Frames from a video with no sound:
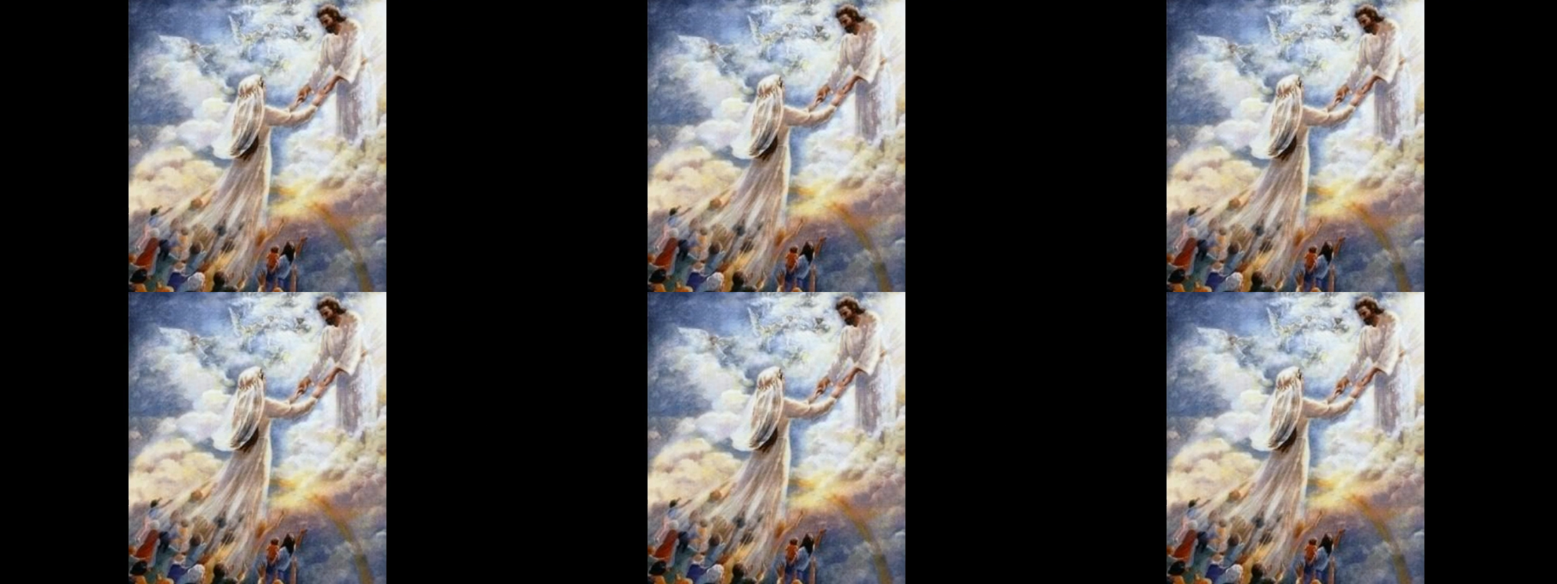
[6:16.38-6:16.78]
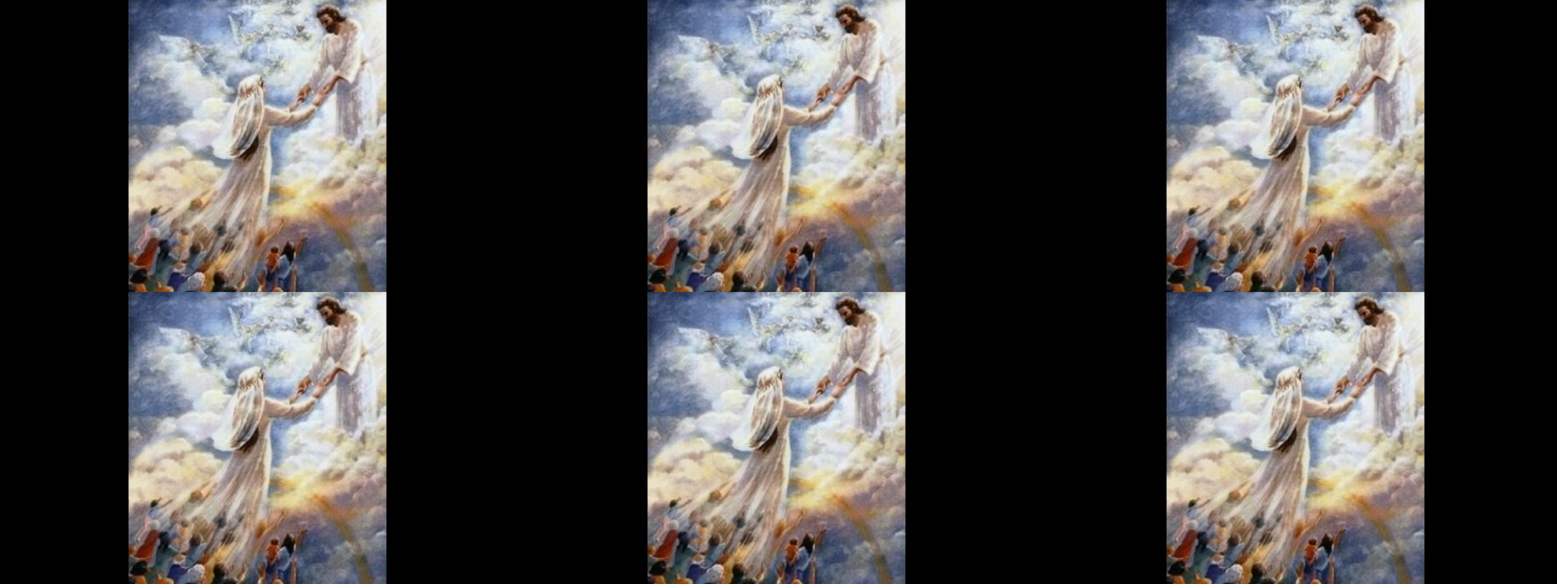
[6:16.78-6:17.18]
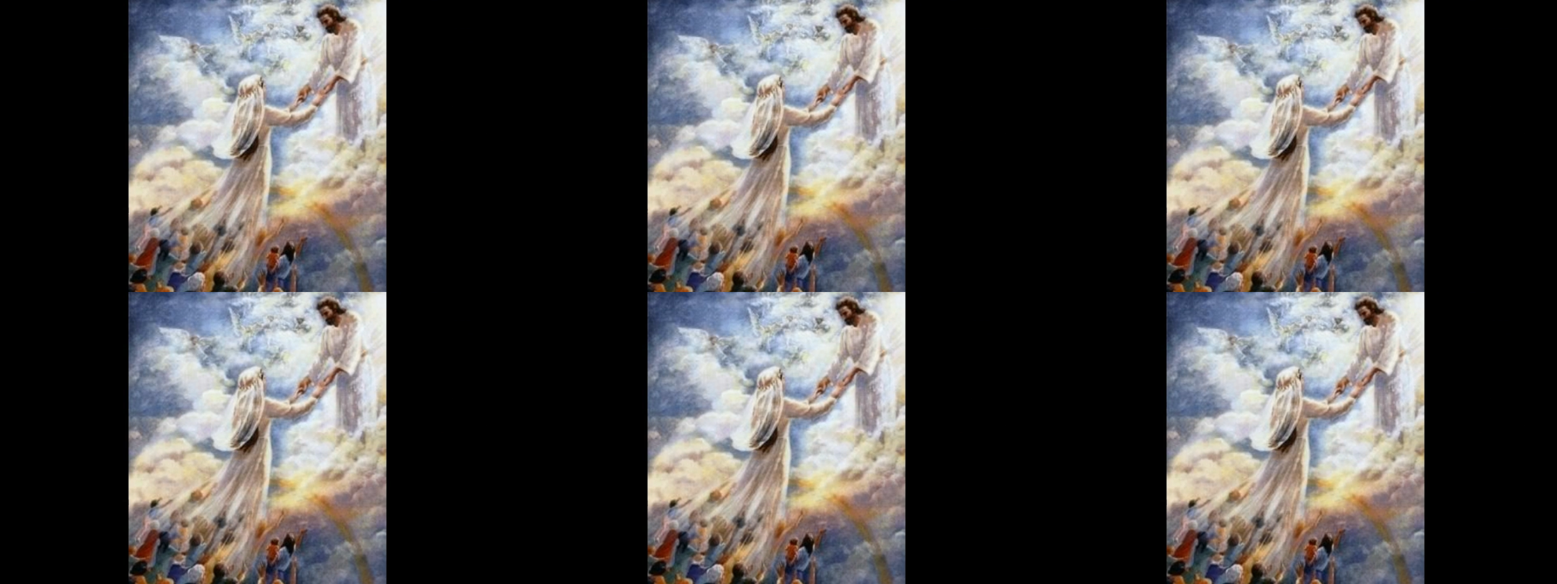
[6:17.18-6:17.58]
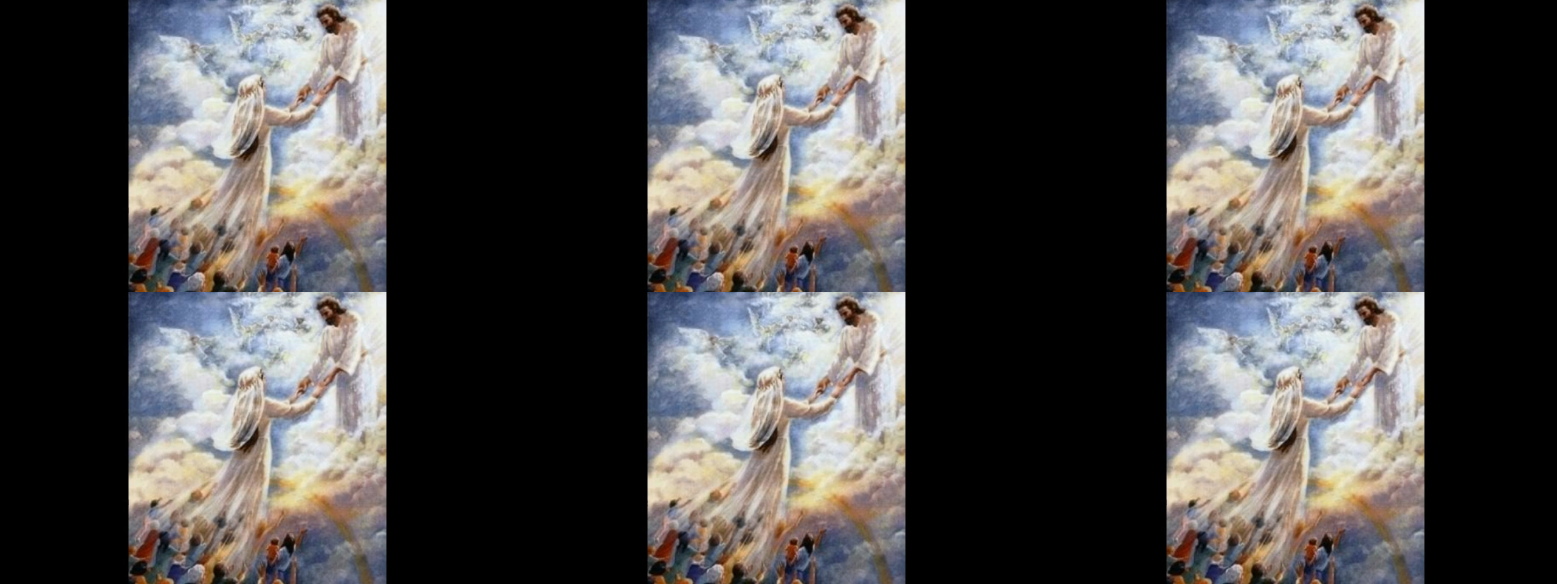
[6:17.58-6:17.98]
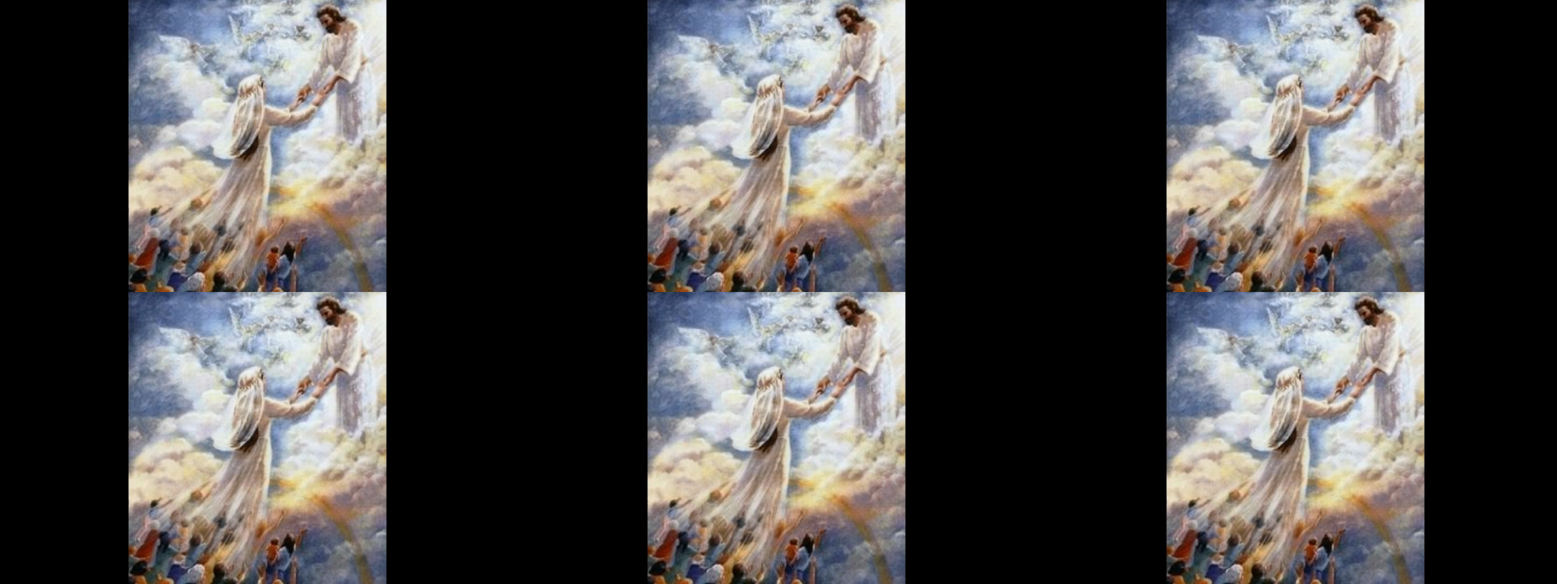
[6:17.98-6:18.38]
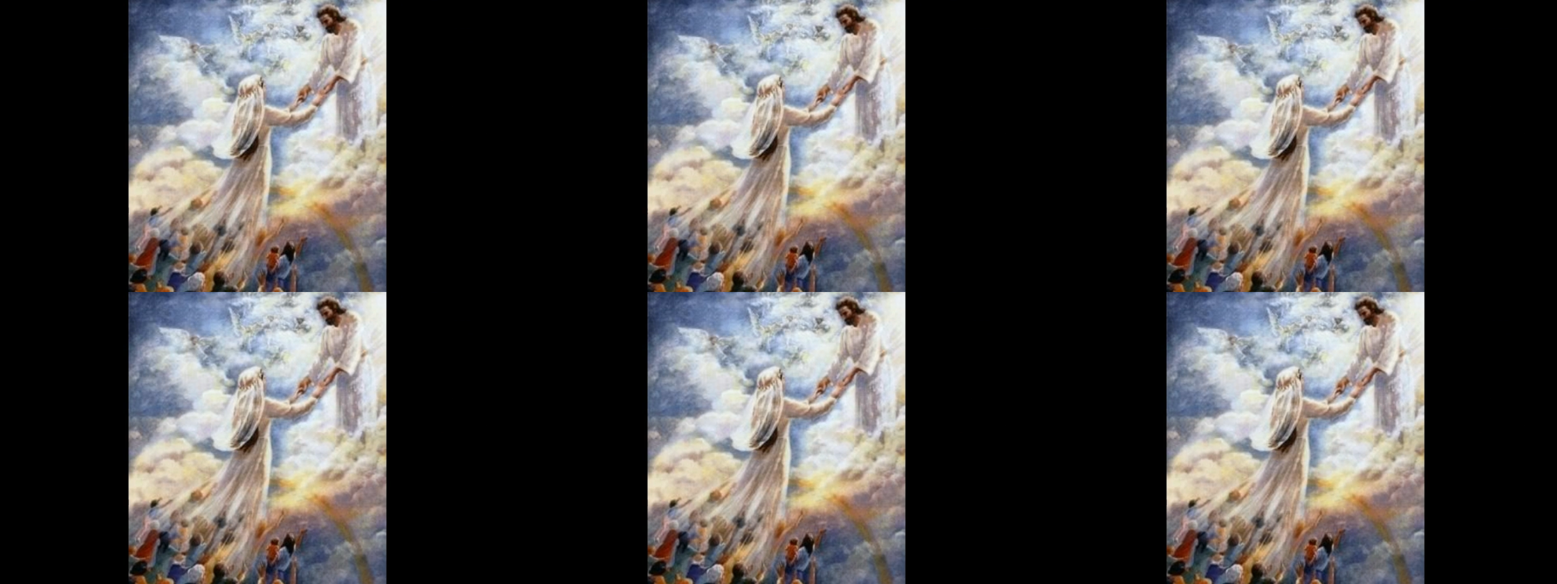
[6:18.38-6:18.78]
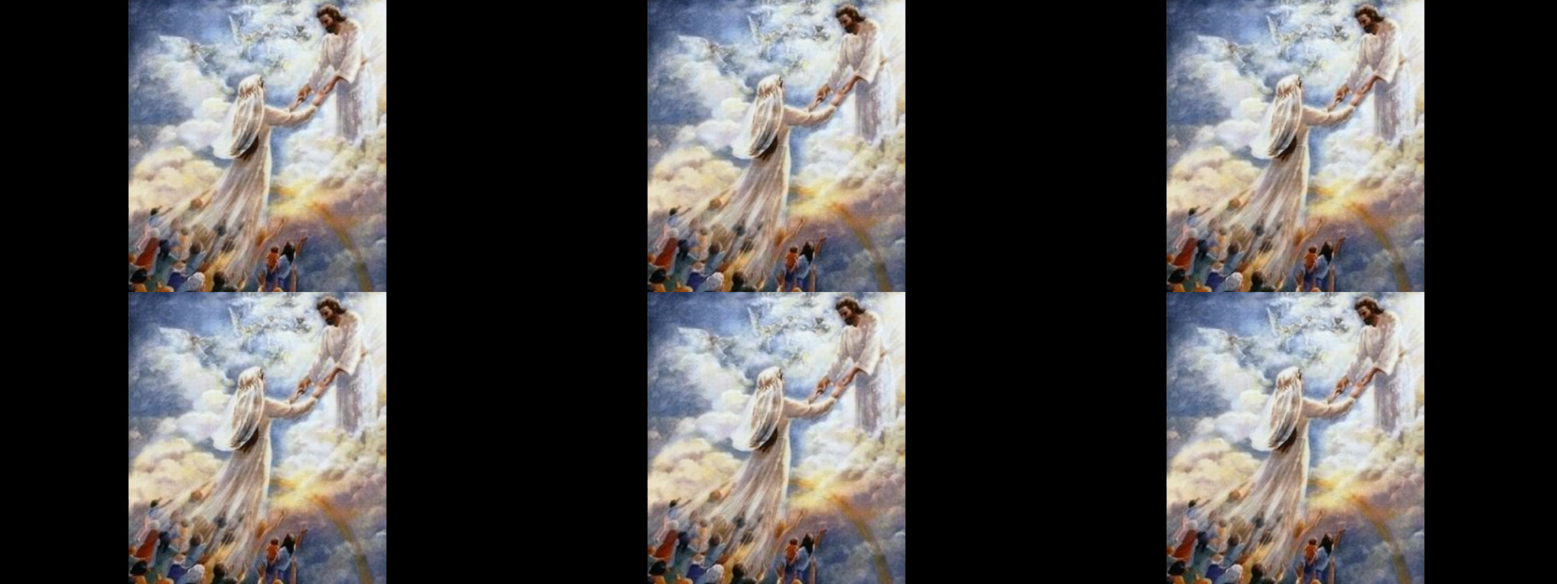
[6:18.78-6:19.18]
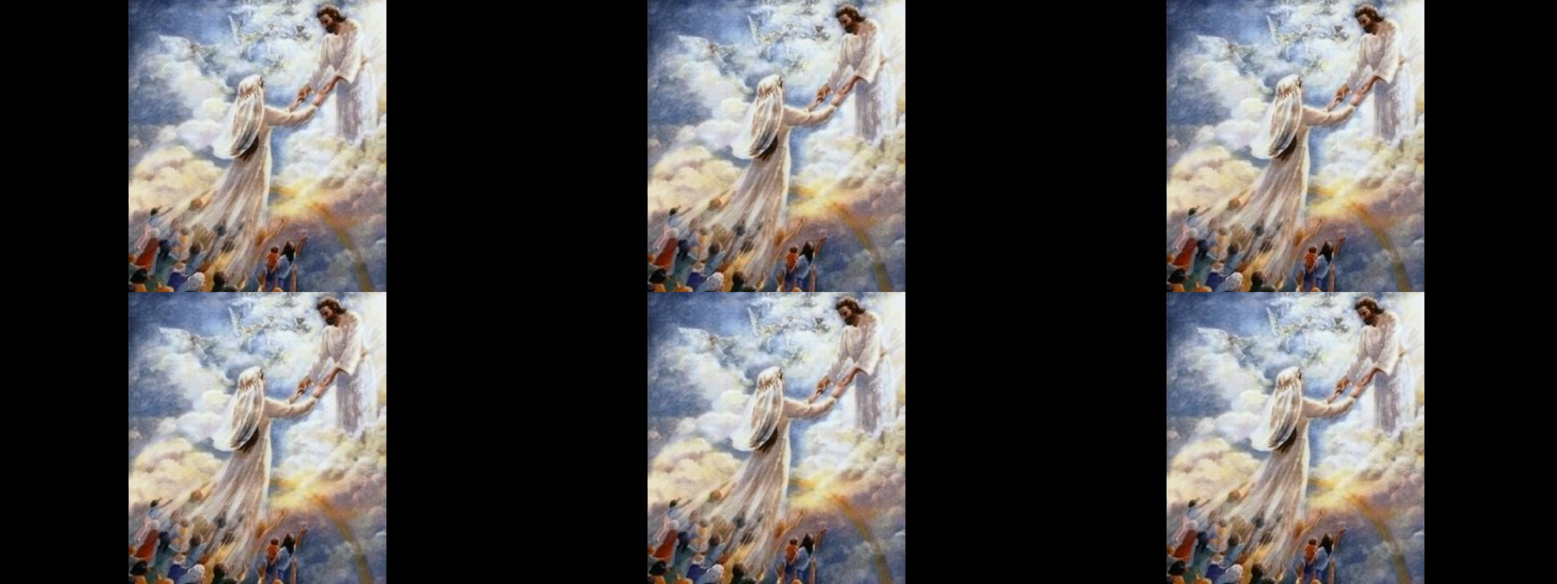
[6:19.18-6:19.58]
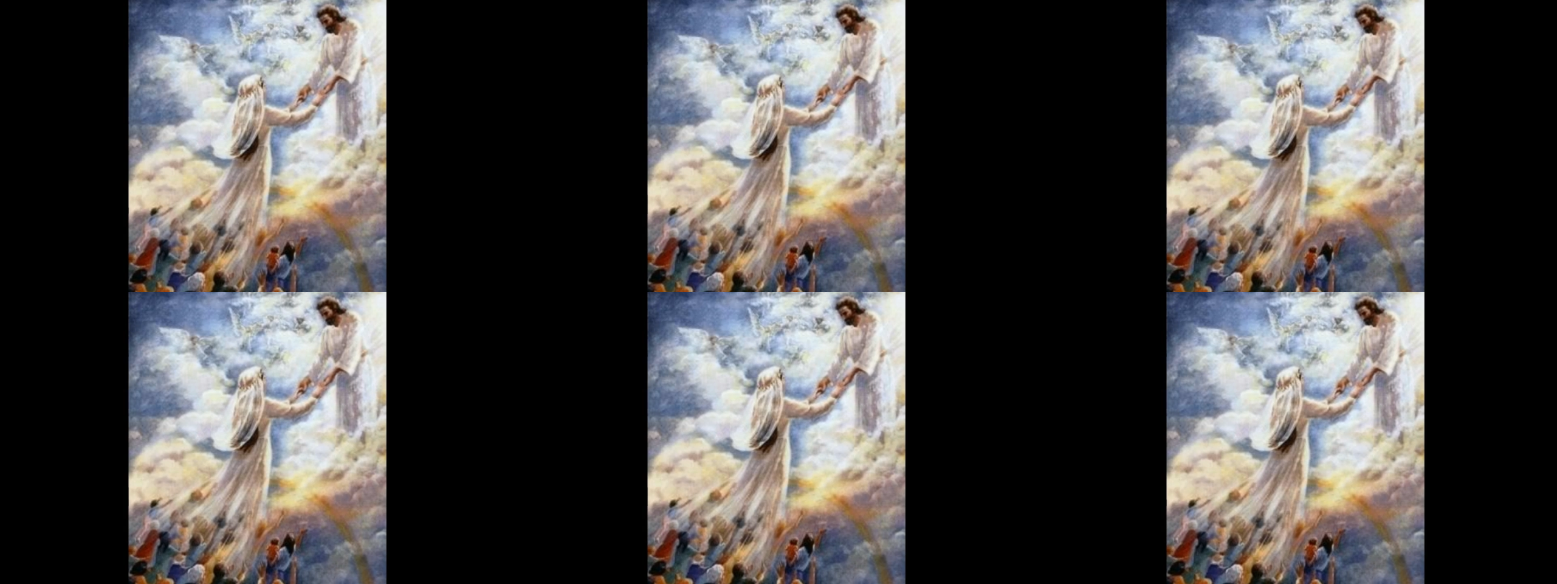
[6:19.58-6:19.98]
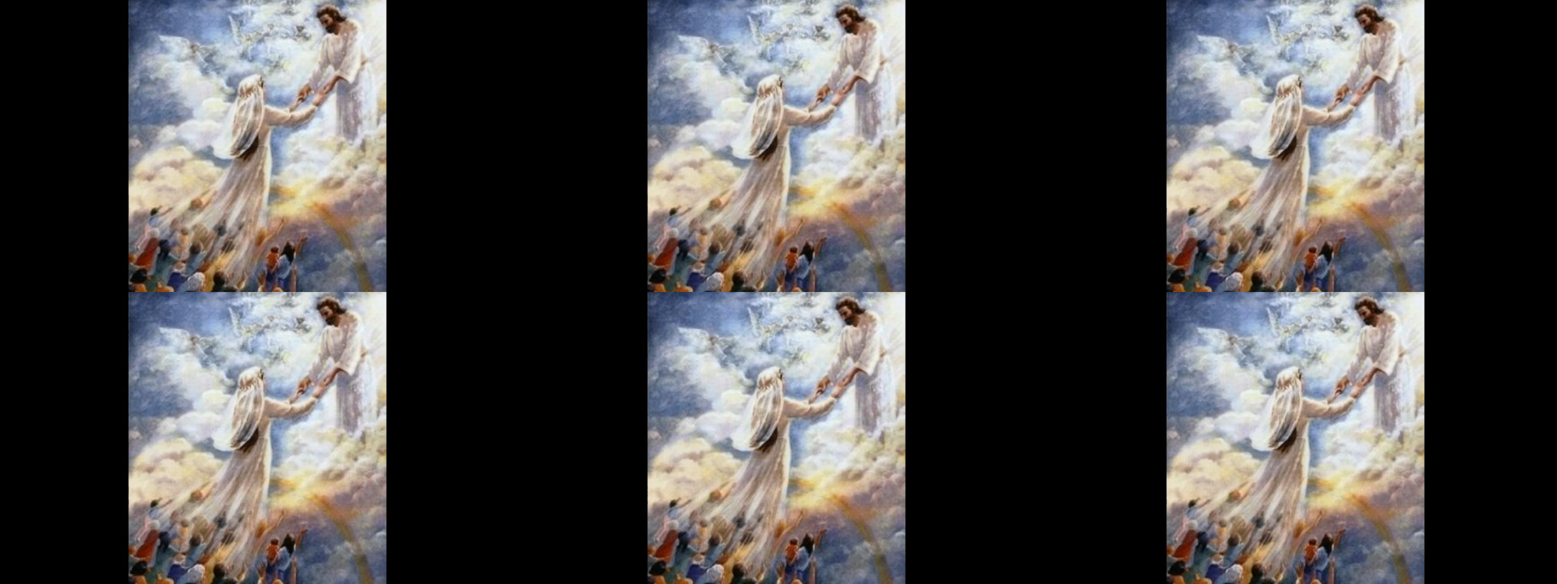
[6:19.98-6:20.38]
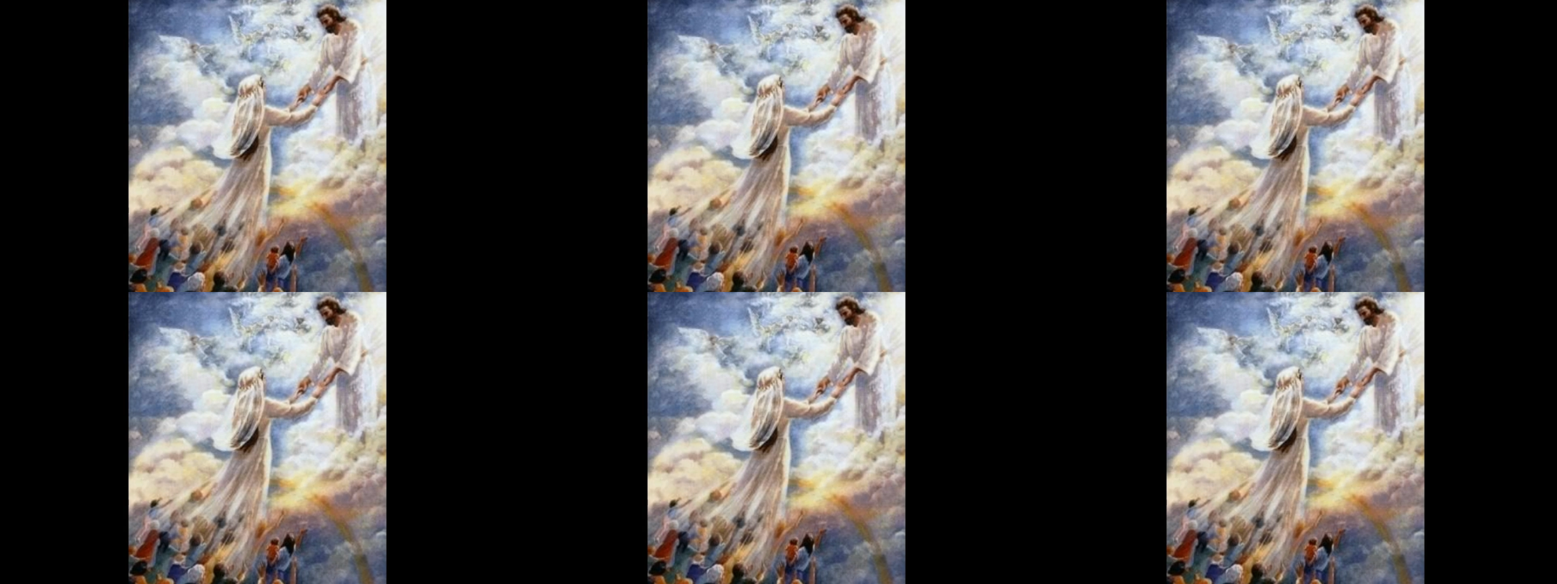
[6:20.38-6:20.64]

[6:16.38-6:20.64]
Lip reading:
[unreadable: no face in view]